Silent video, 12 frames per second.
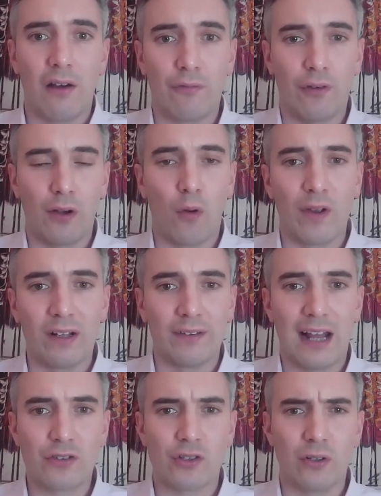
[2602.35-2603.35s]
For loyal
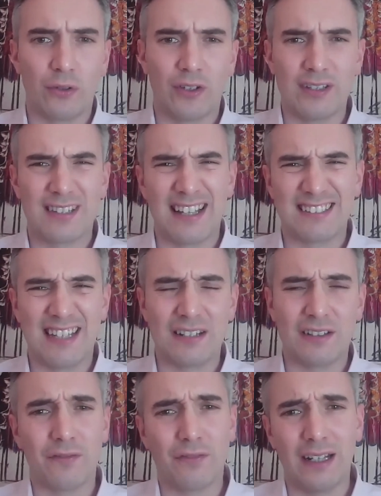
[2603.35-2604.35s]
nationals, it's that
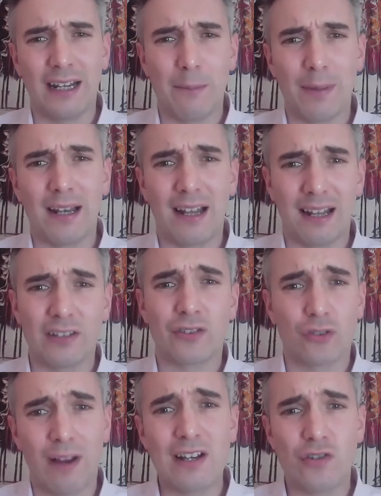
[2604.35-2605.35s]
sense of feeling a bit like a
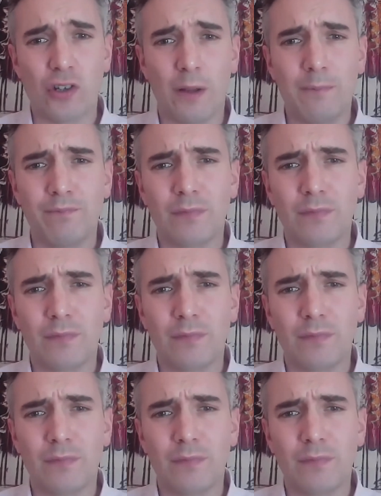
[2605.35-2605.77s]
stranger